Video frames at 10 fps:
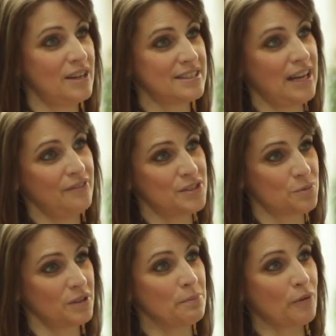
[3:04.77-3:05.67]
I said, I have
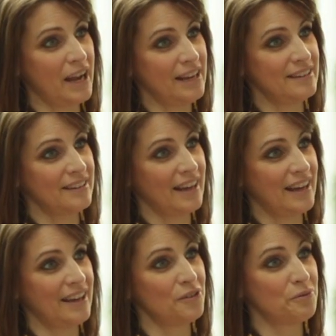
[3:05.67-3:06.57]
this really bright
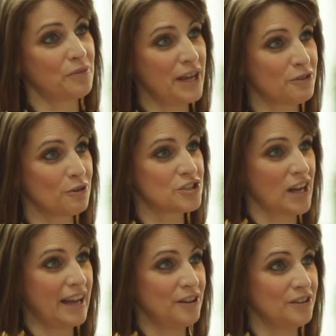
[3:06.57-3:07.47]
uh, five year old
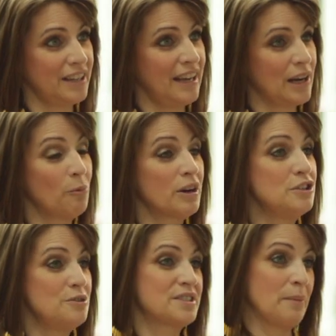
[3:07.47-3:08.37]
child and I want
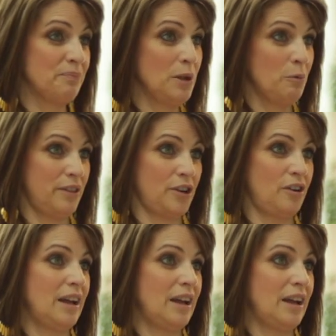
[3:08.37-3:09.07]
to do something with her.